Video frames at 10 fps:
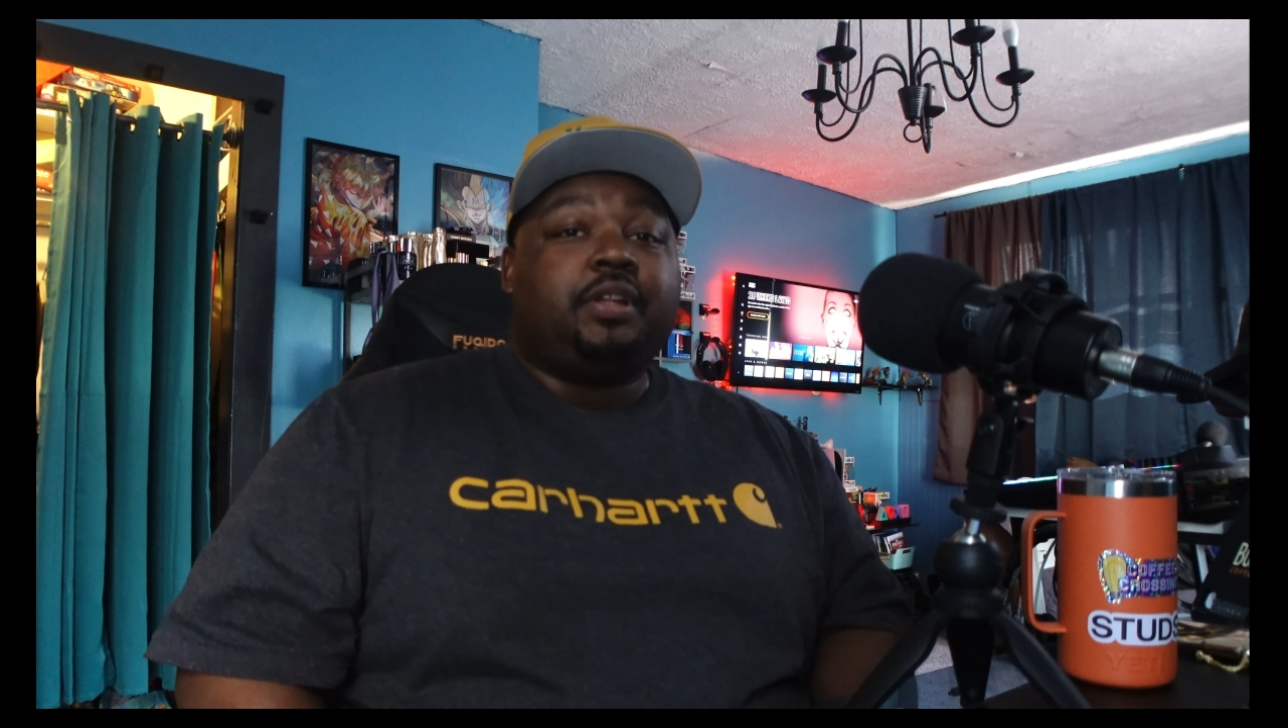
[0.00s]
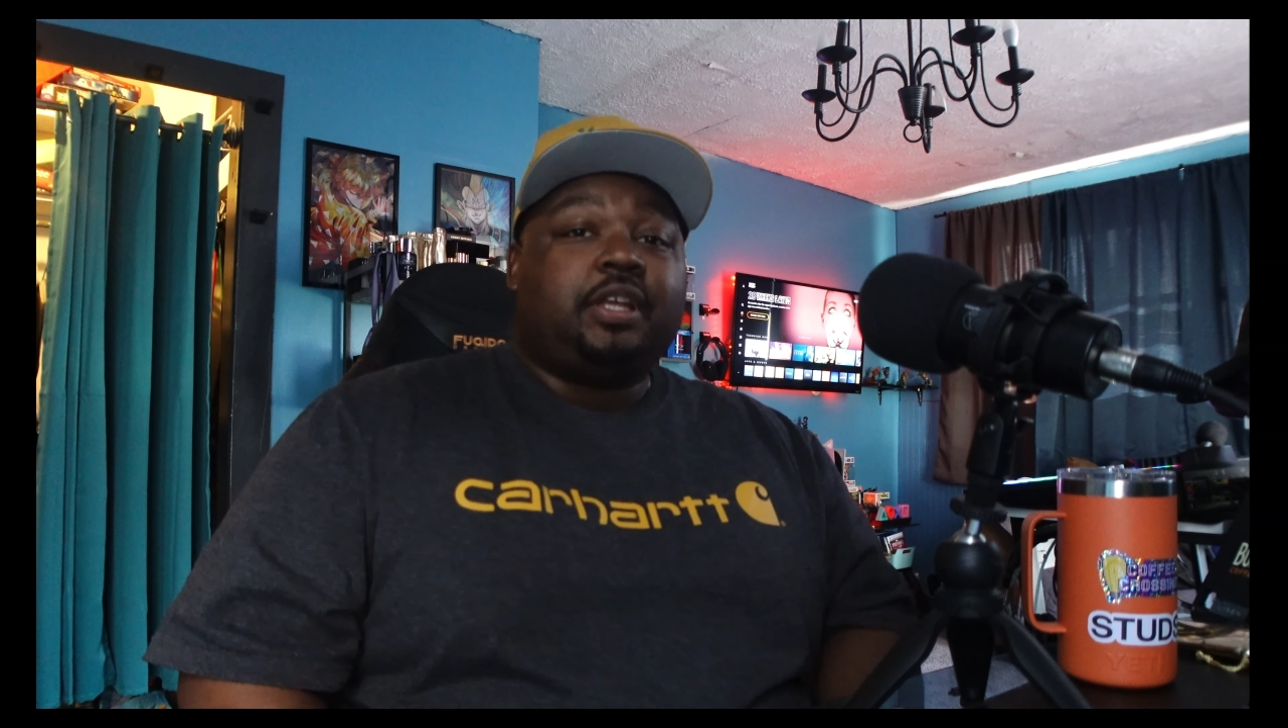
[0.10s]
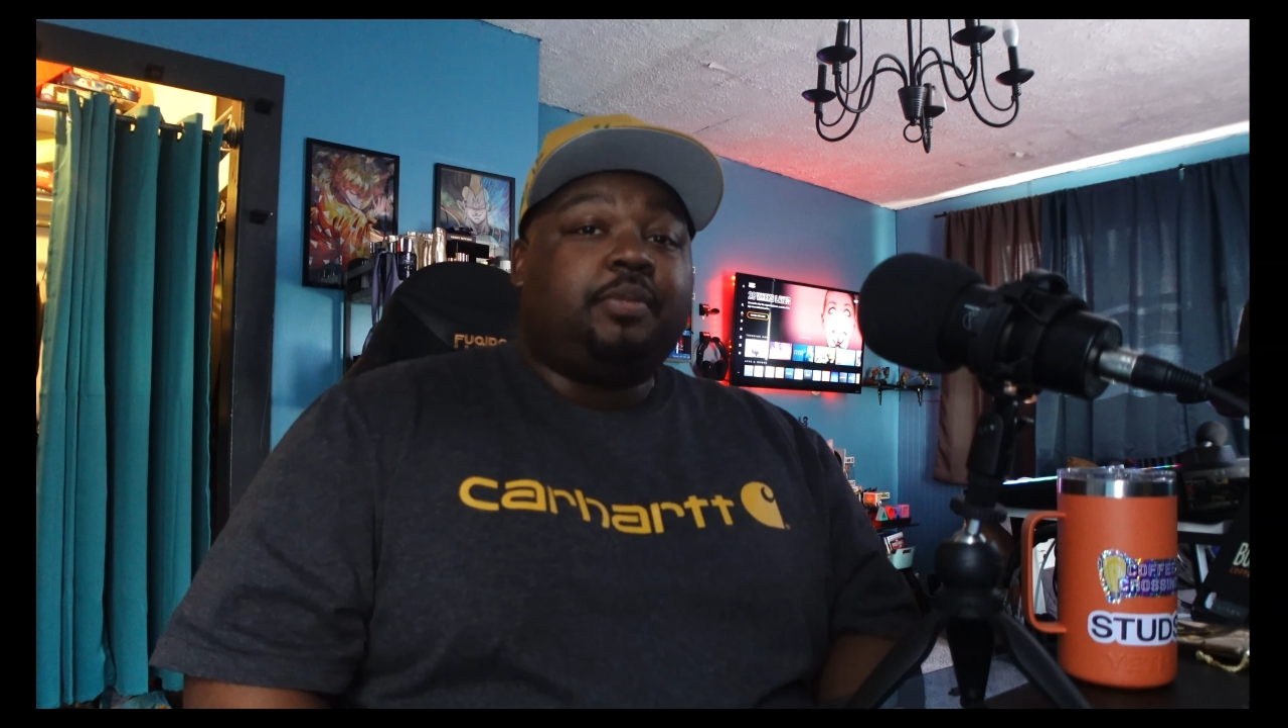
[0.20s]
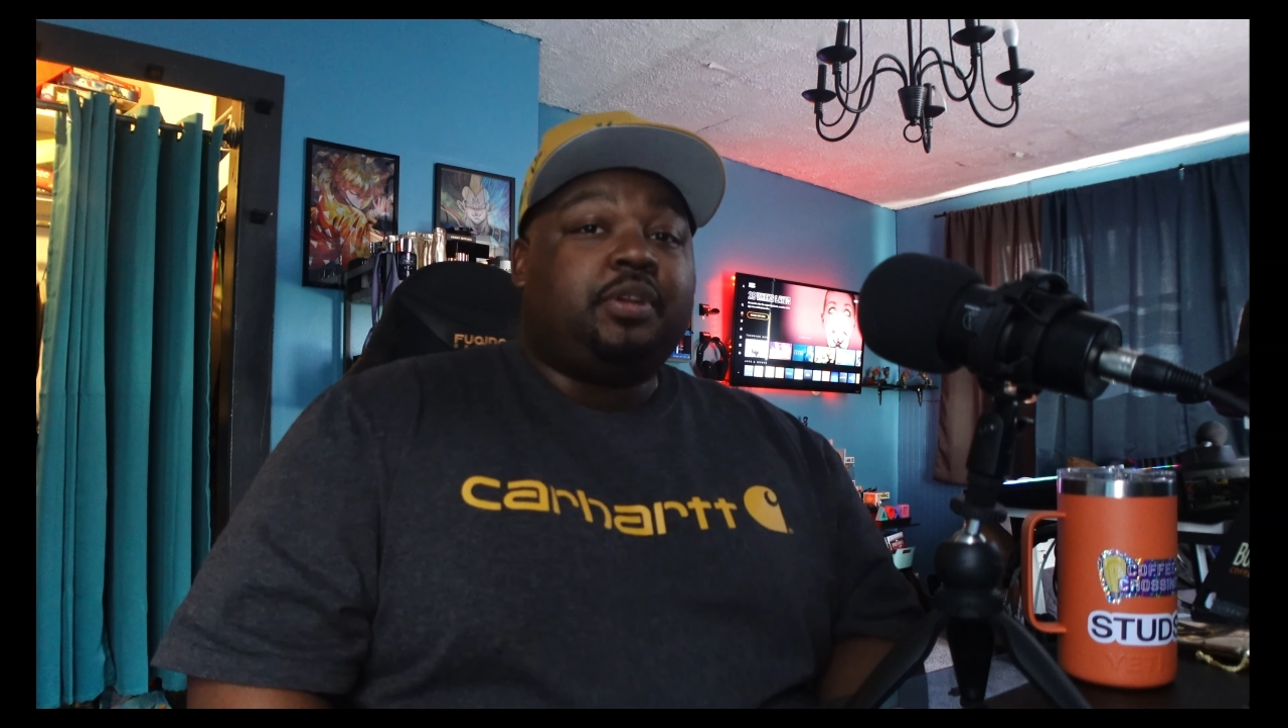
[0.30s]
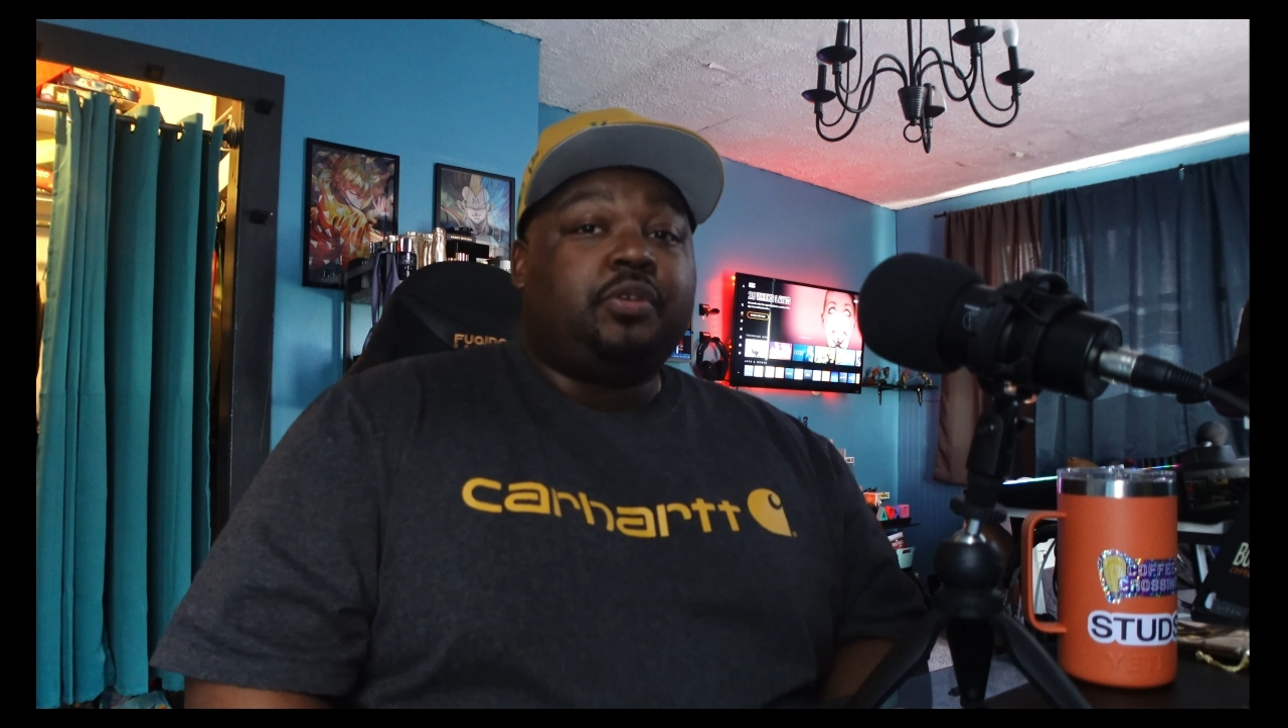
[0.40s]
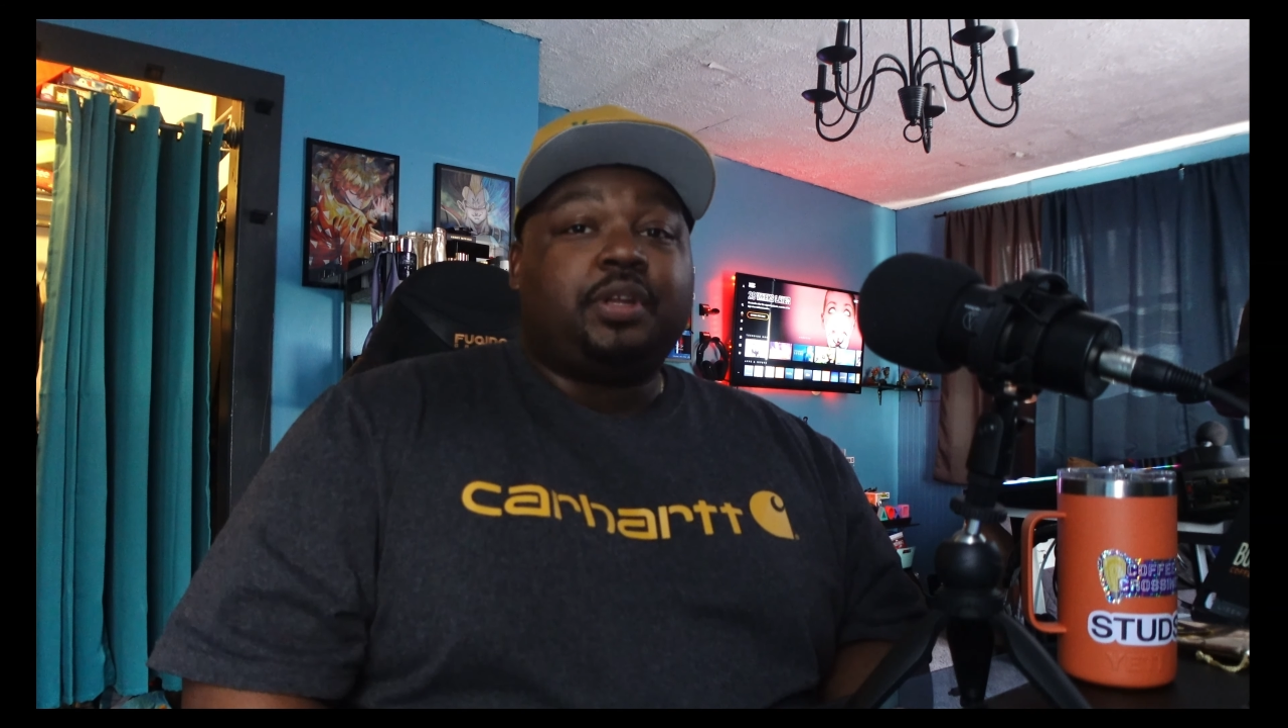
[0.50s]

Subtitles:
to let me know